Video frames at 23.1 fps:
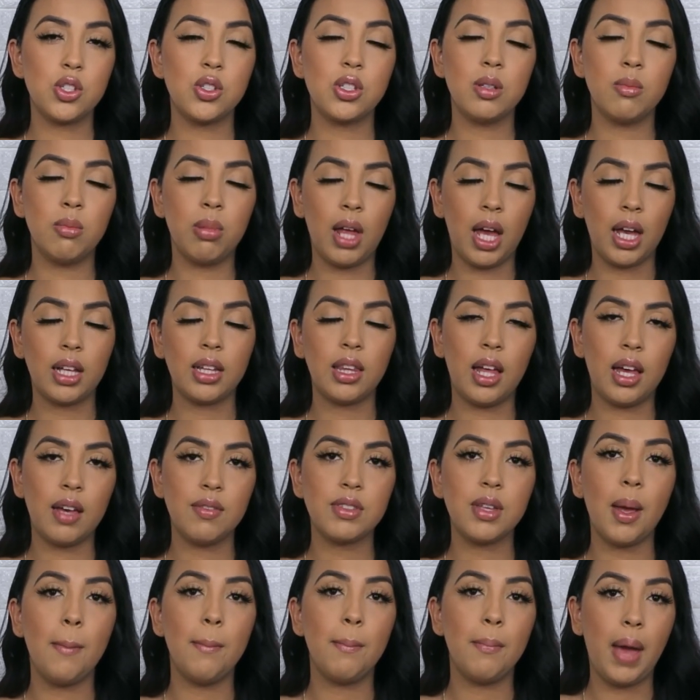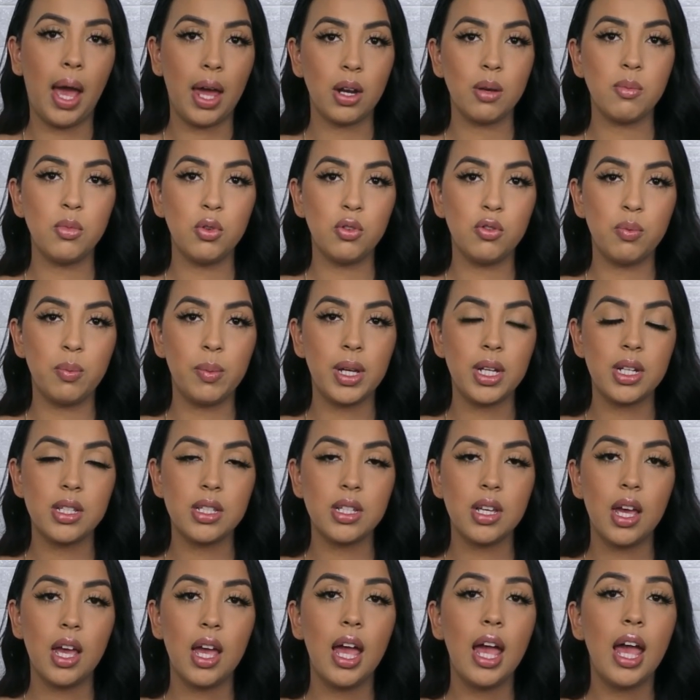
to the Black Lives Matter movement